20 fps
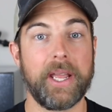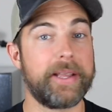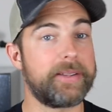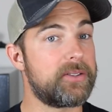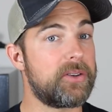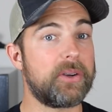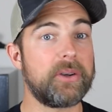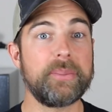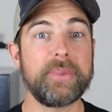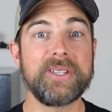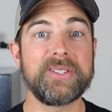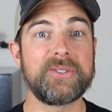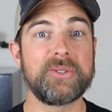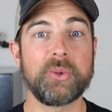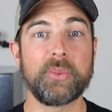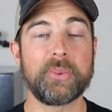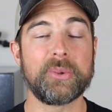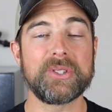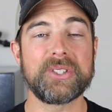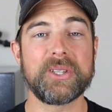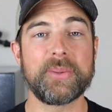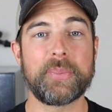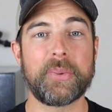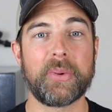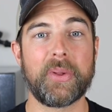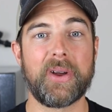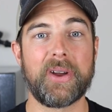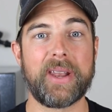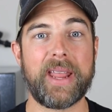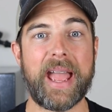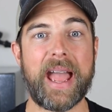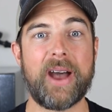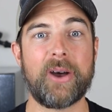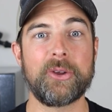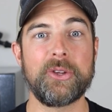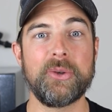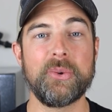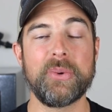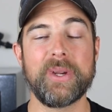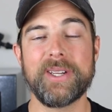it's gonna be super simple on how
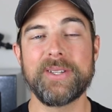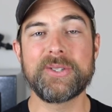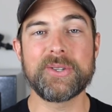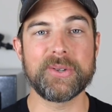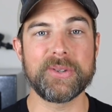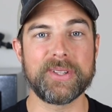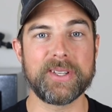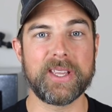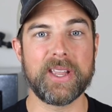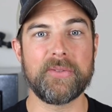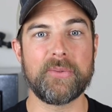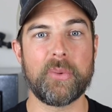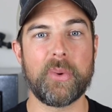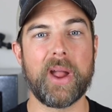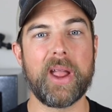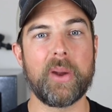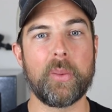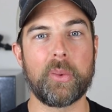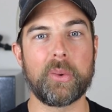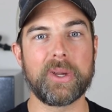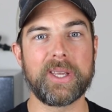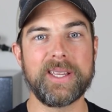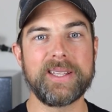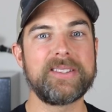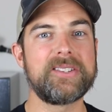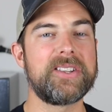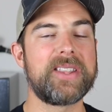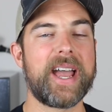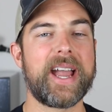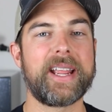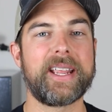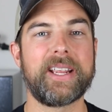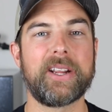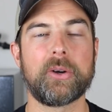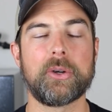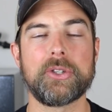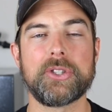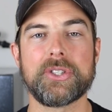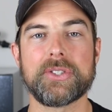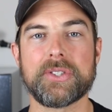you enter the giveaway, and we'll get to that
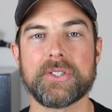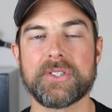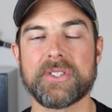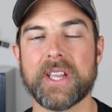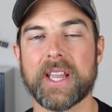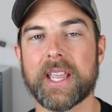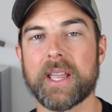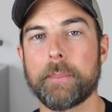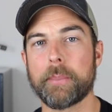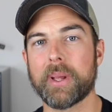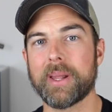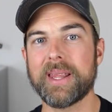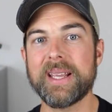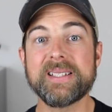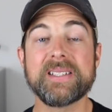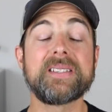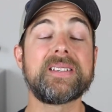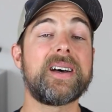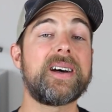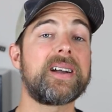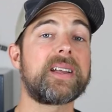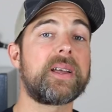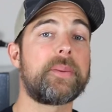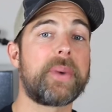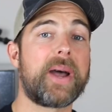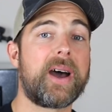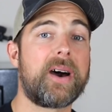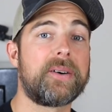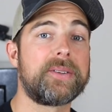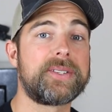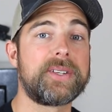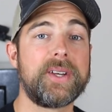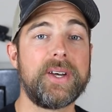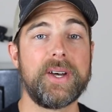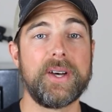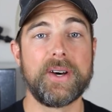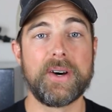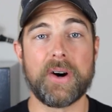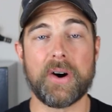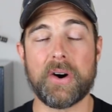here in just a second, but let's talk about
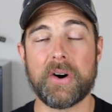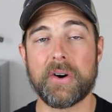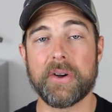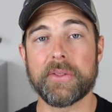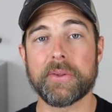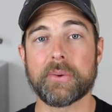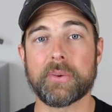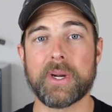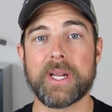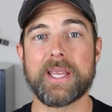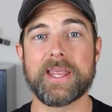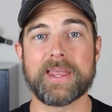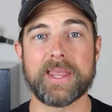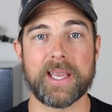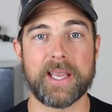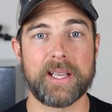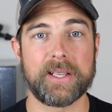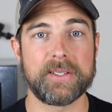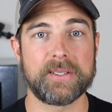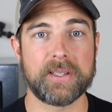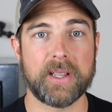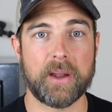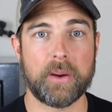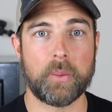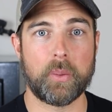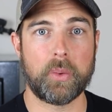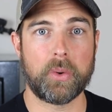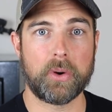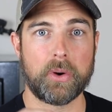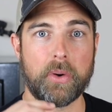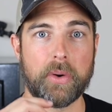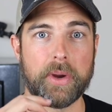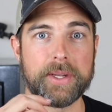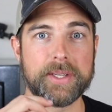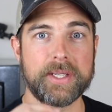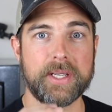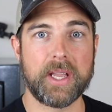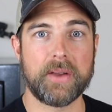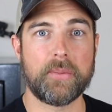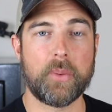all the great things that we're
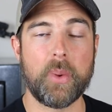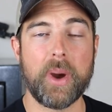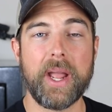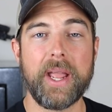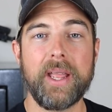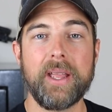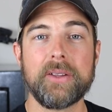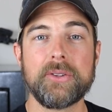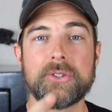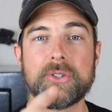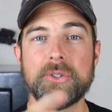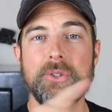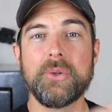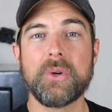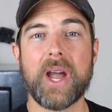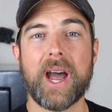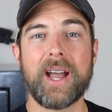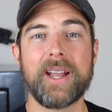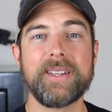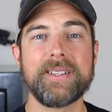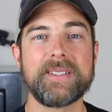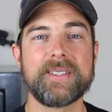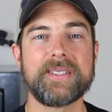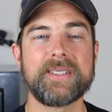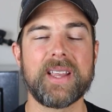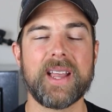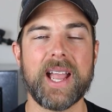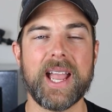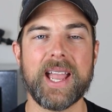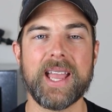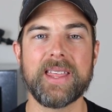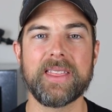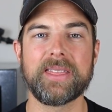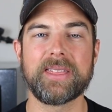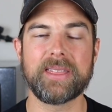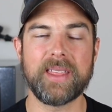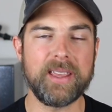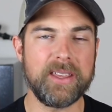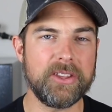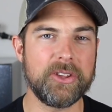going to give away to you guys to say
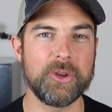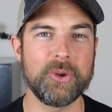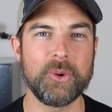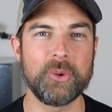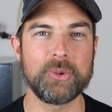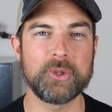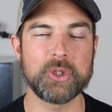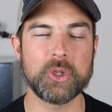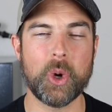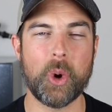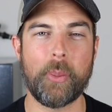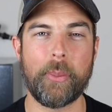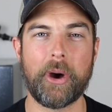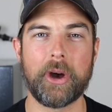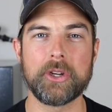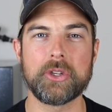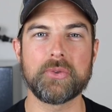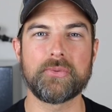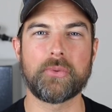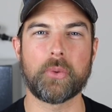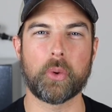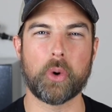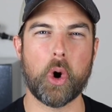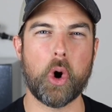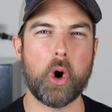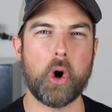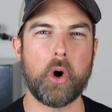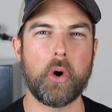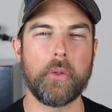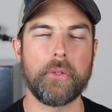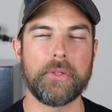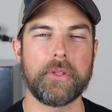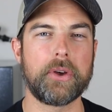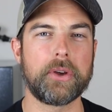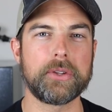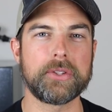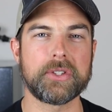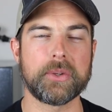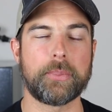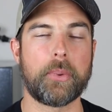thank you so much for all
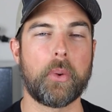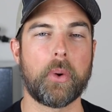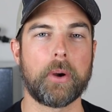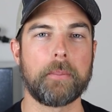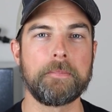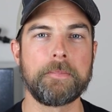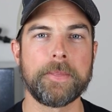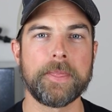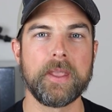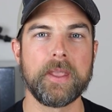the support.